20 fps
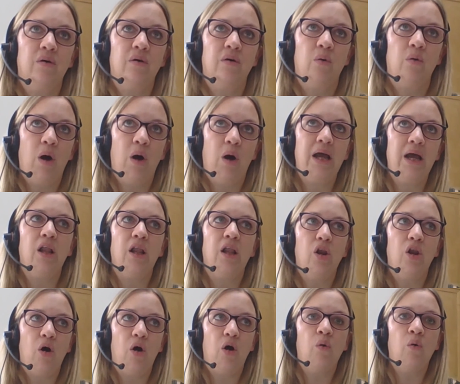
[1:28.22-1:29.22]
quite a
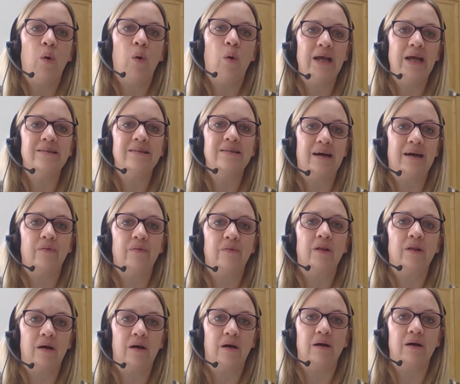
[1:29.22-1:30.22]
long way down
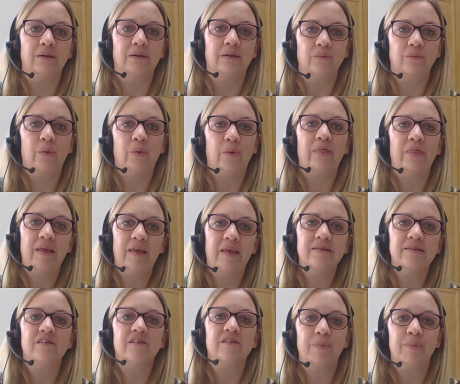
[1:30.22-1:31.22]
the line when
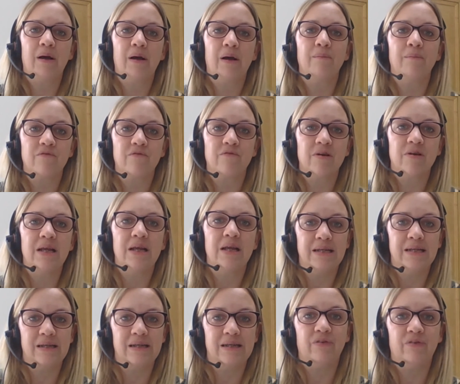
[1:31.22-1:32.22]
things have become
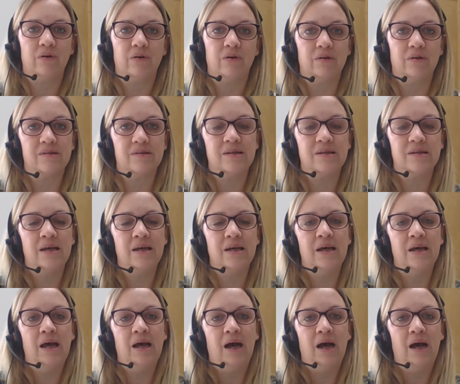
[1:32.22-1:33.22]
really difficult.
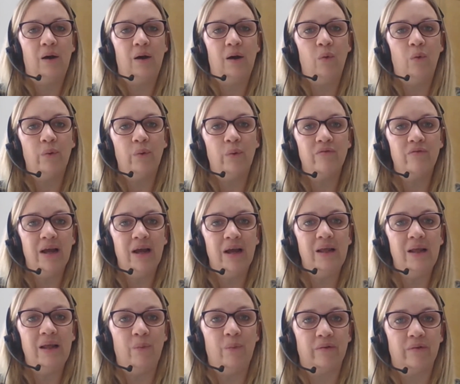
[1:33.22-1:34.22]
And what we
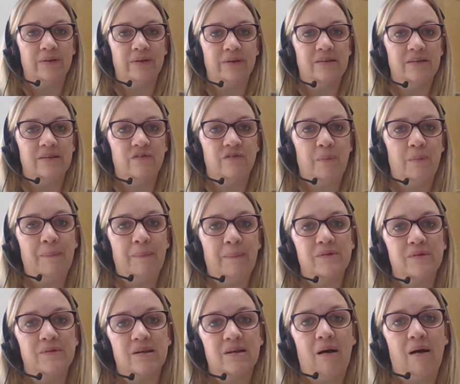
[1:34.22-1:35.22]
really want is for
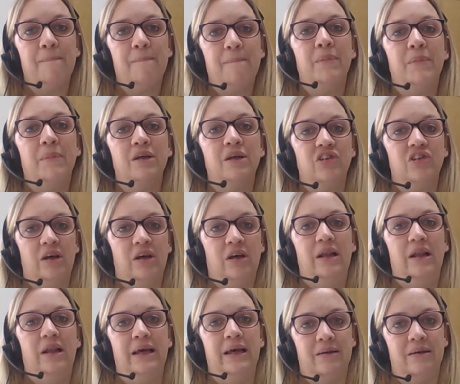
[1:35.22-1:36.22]
people to come much
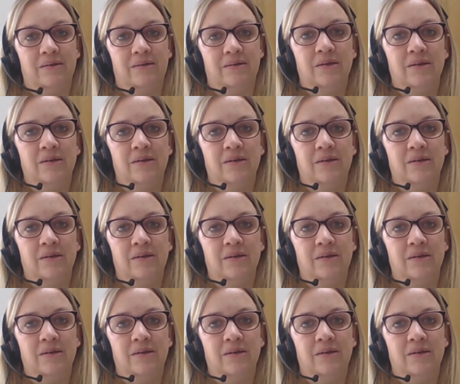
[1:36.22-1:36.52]
earlier.